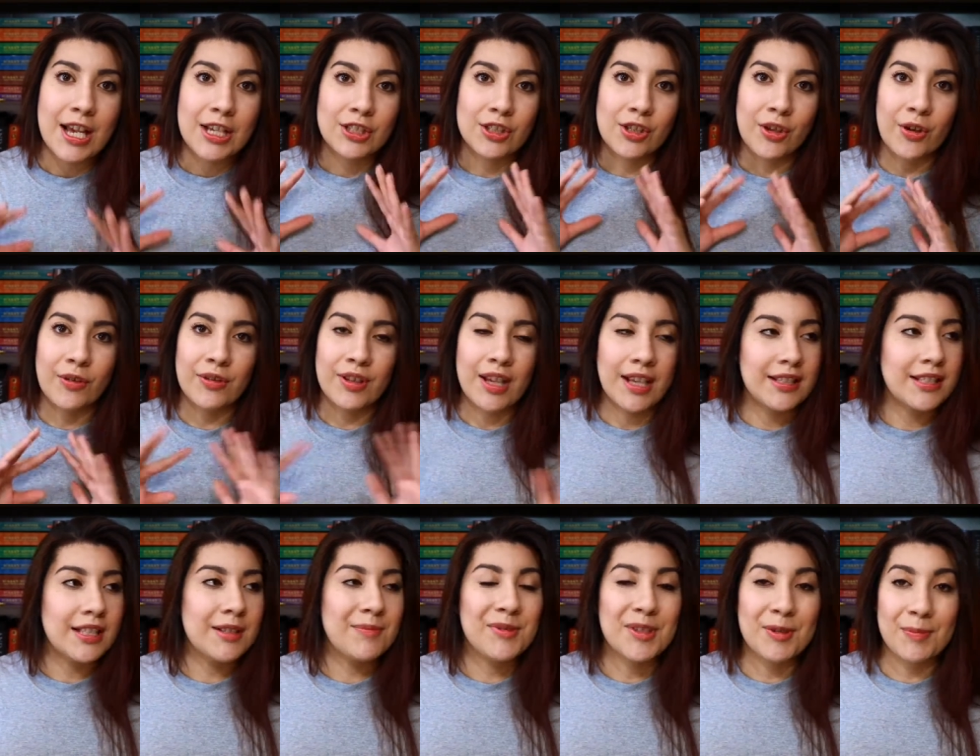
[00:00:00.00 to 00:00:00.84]
So that
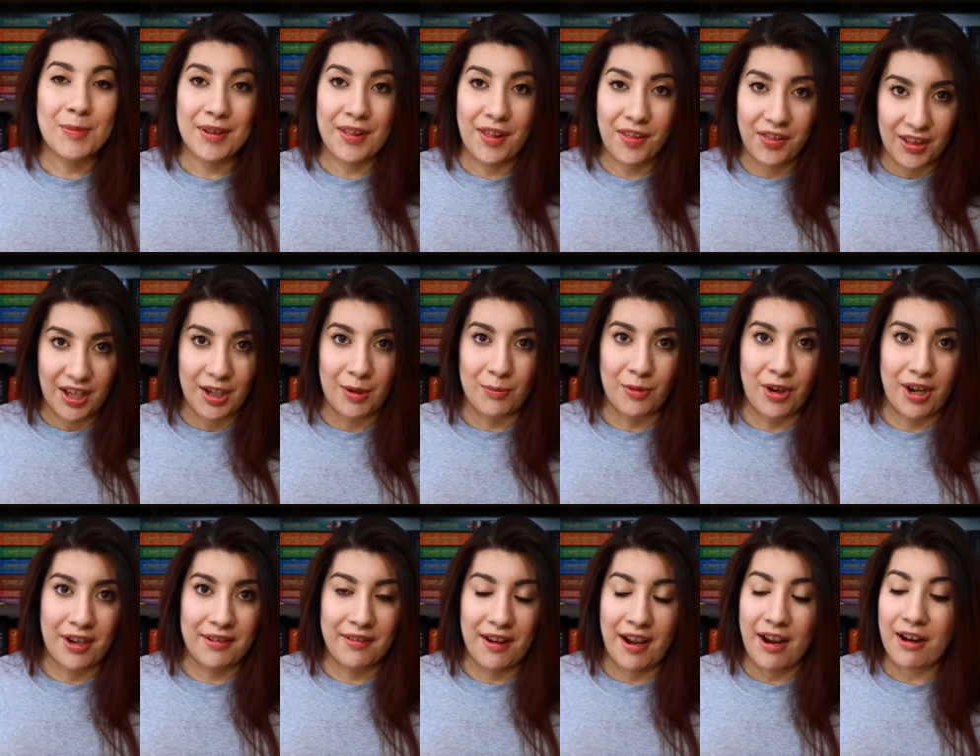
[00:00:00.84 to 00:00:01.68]
seems to be the theme
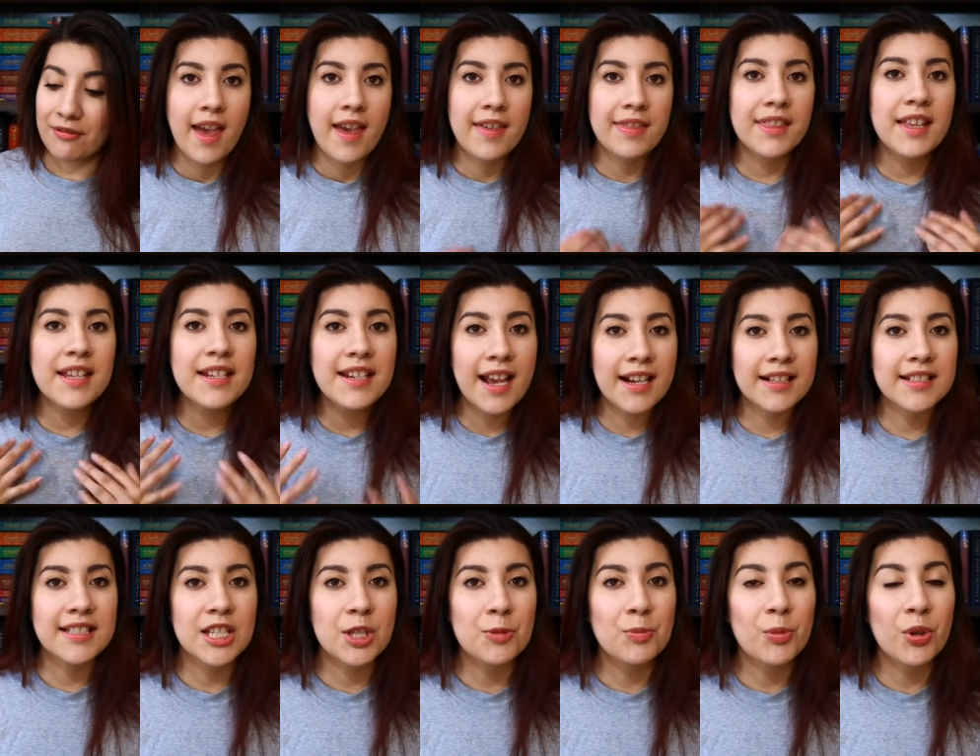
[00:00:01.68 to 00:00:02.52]
right now. The
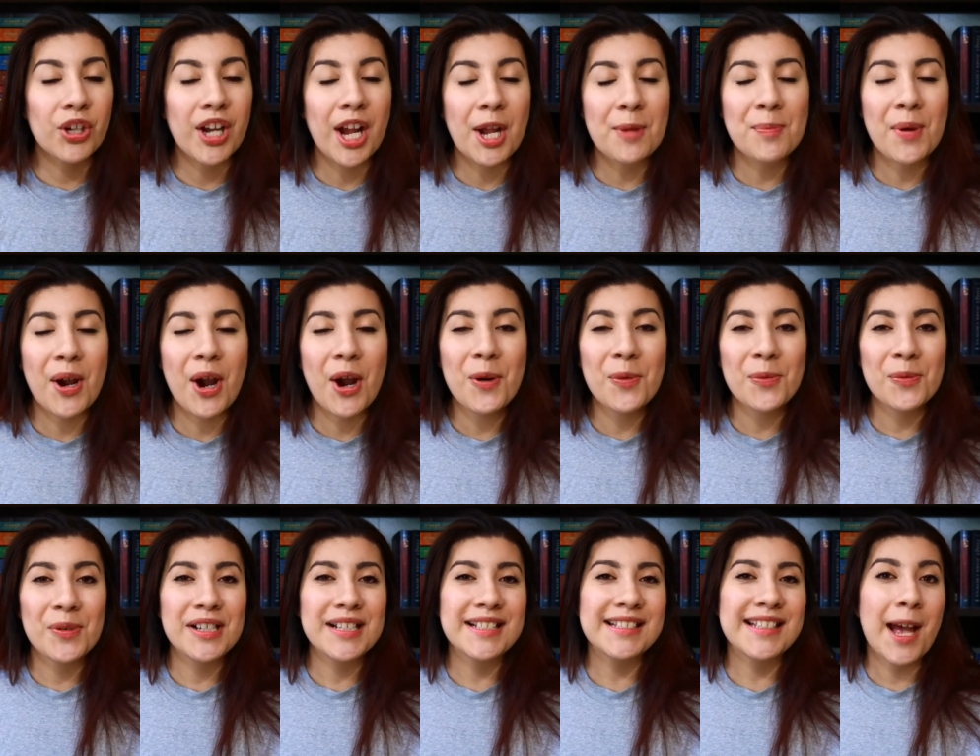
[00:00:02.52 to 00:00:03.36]
next ebook I bought
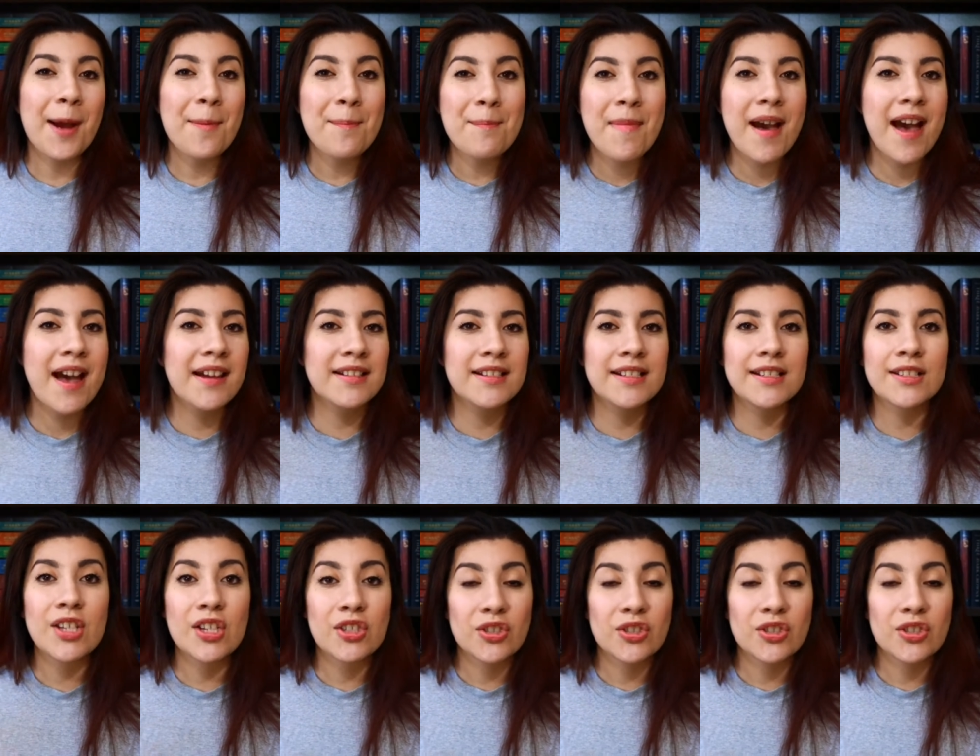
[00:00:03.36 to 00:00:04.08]
was A Madness